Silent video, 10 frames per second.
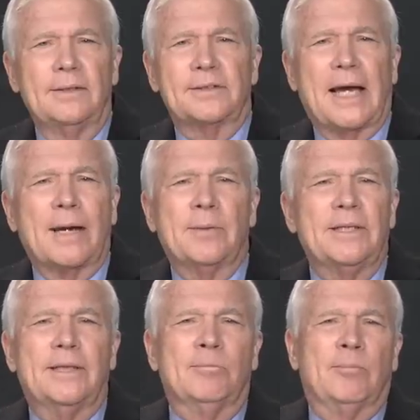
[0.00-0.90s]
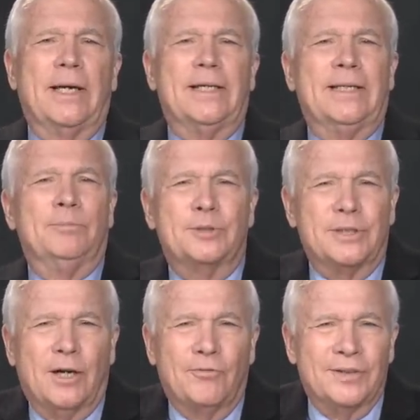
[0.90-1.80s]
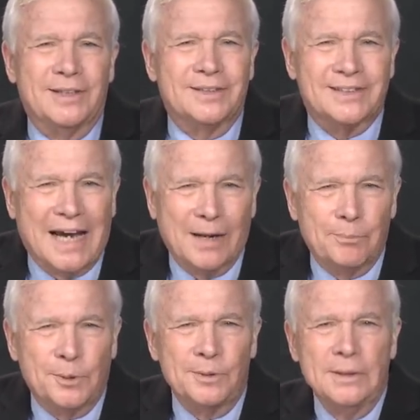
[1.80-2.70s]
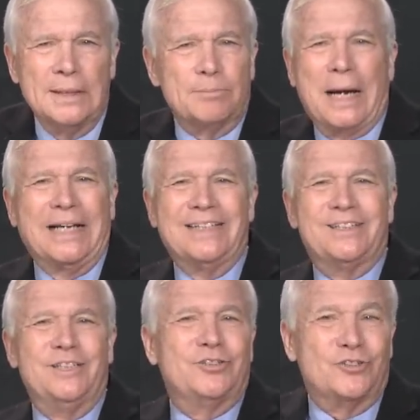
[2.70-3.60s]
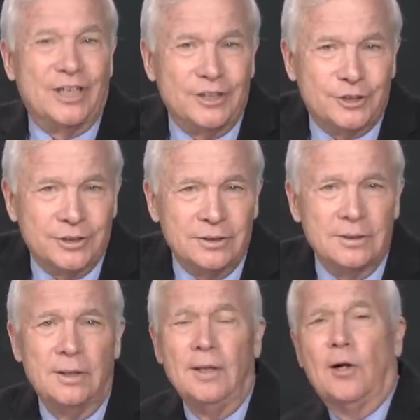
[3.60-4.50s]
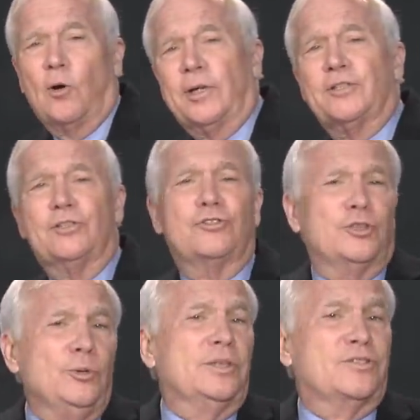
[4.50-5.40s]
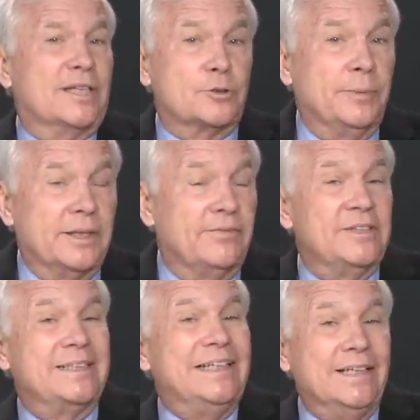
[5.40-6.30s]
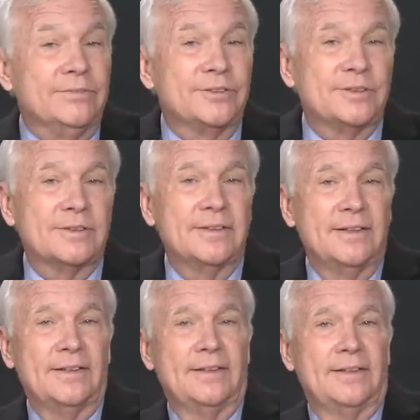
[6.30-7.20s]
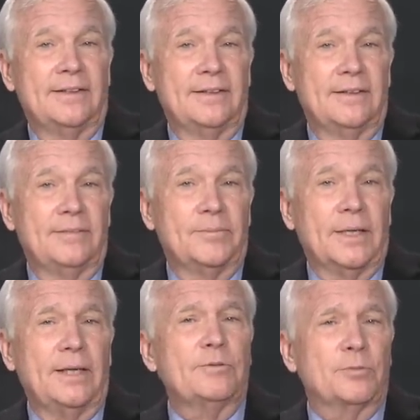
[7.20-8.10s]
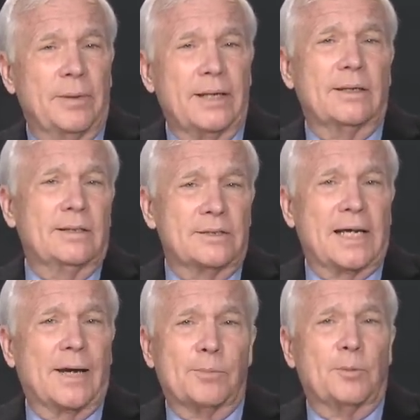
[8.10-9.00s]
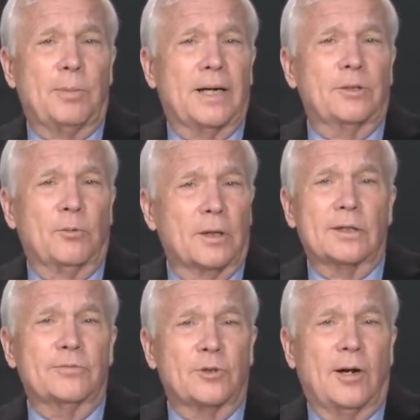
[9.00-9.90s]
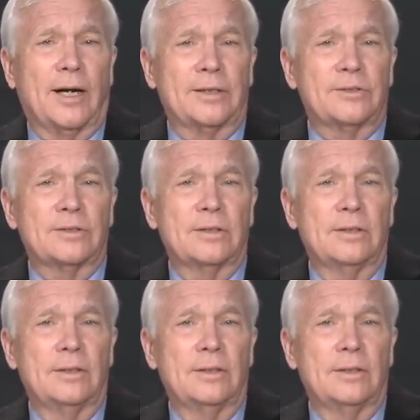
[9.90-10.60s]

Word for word: Simon didn't make himself a disciple by his decision or his astute assessment of his gifts. He was made a disciple by the work of Christ.